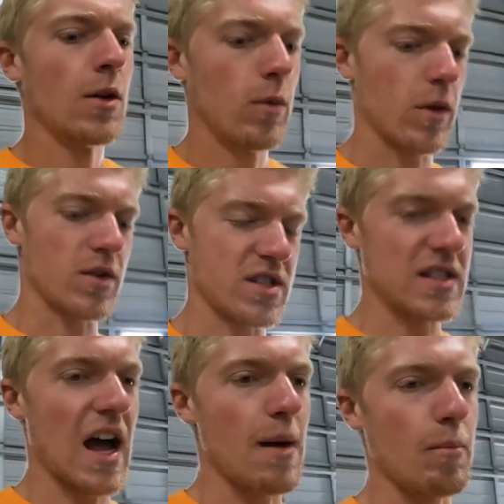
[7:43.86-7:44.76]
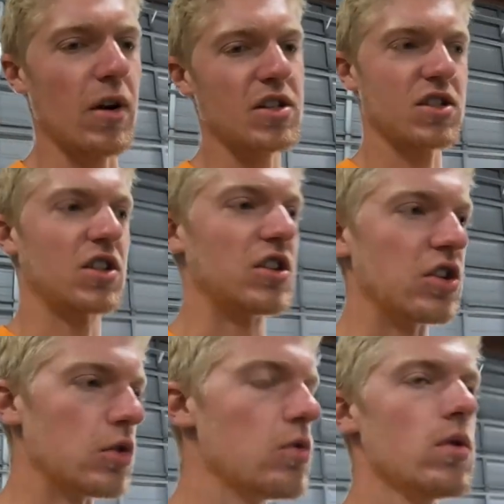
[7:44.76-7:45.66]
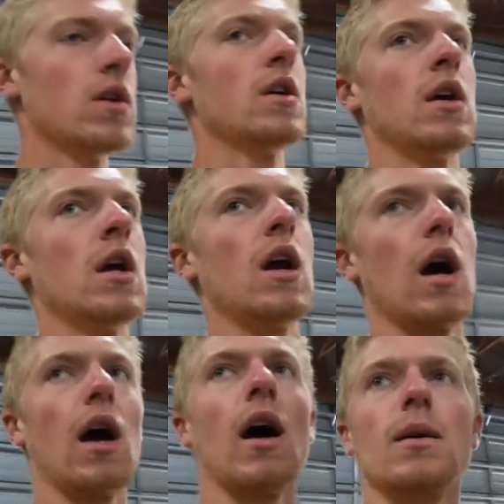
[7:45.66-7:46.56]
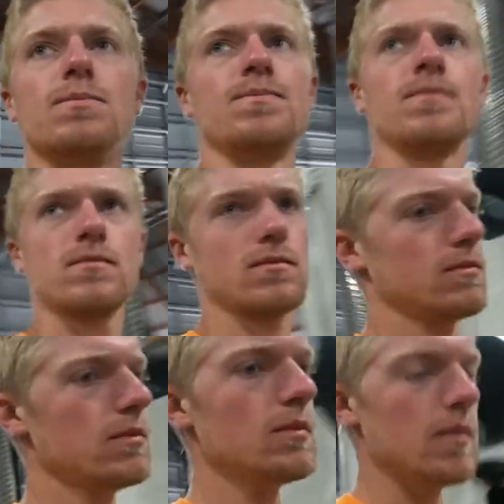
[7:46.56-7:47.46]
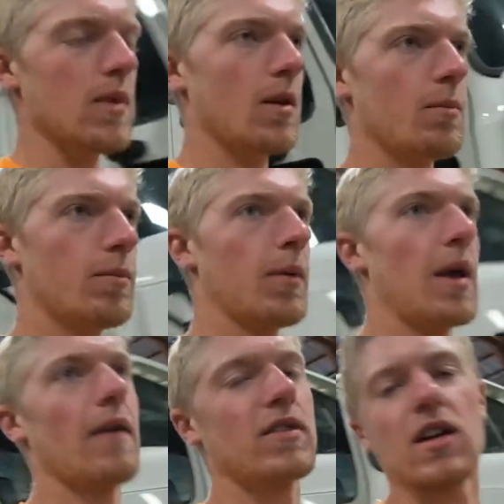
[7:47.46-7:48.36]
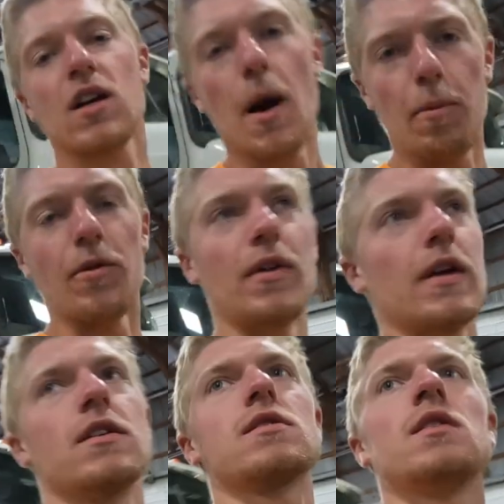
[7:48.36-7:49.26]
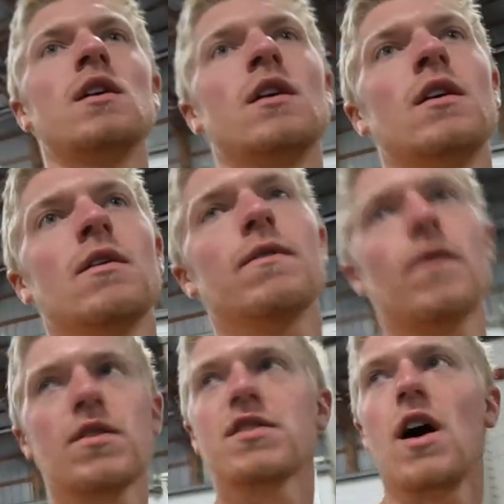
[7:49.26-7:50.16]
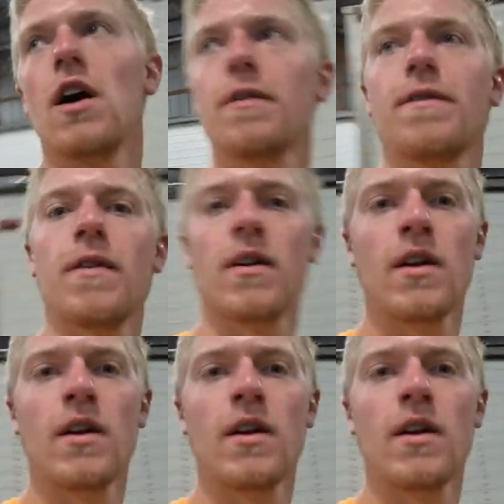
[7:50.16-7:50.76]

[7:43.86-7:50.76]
where there's not much to do. Um, but we have done a couple things. First off,